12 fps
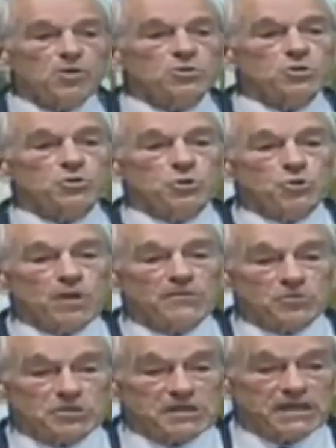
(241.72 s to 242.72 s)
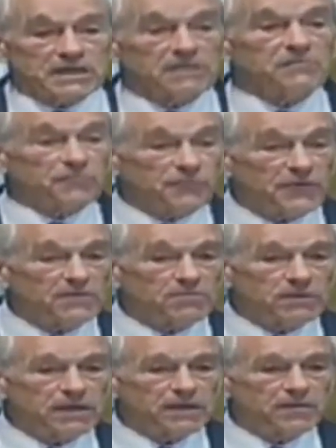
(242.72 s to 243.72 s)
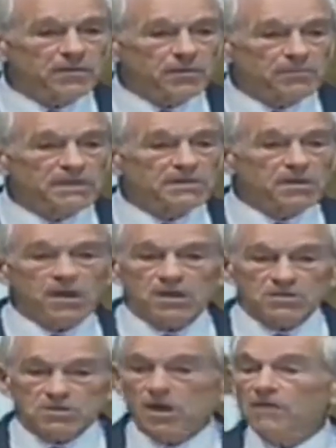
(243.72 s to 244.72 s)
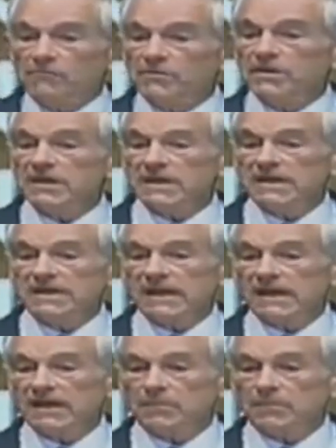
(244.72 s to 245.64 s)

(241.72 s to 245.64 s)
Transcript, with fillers: Those who do understand it fear it because of the